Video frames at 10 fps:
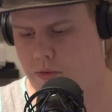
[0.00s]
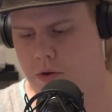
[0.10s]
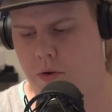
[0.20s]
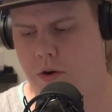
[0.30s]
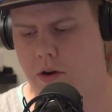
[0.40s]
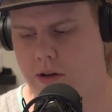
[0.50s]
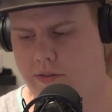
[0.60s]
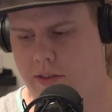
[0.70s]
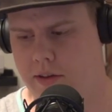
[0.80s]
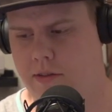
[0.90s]
recording
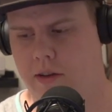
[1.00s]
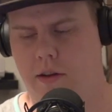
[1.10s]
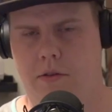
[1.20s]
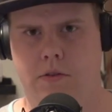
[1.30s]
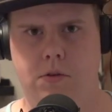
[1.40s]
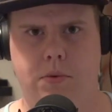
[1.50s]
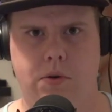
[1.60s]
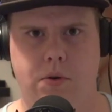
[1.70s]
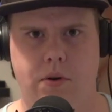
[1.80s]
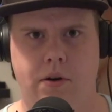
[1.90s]
off of this Zoom
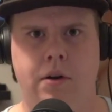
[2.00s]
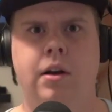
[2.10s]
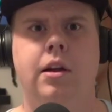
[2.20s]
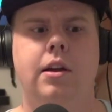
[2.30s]
recorder.